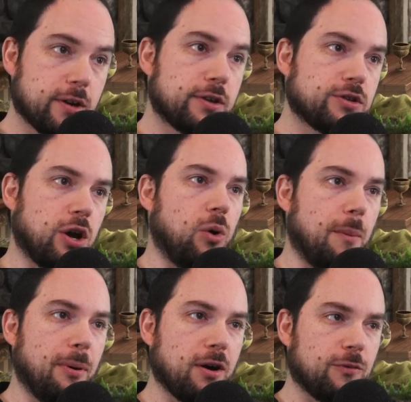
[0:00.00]
So a
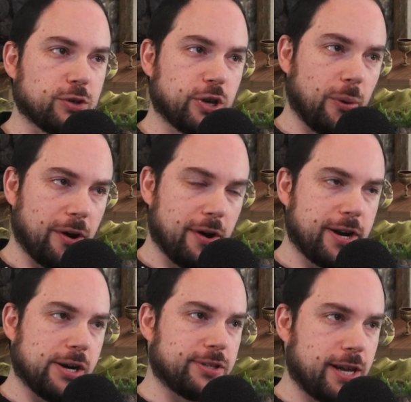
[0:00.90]
part of what's going on
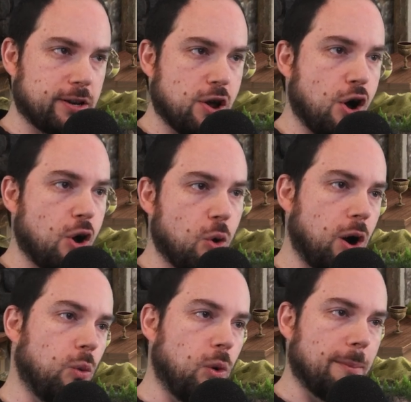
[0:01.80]
here is I
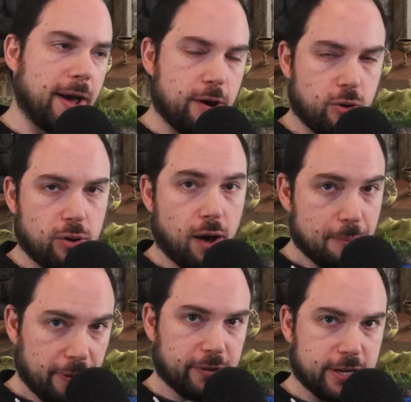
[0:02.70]
know what my own
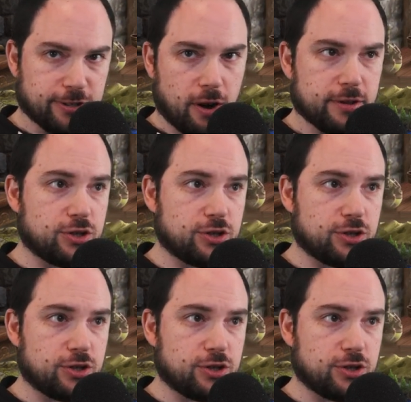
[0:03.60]
abilities are.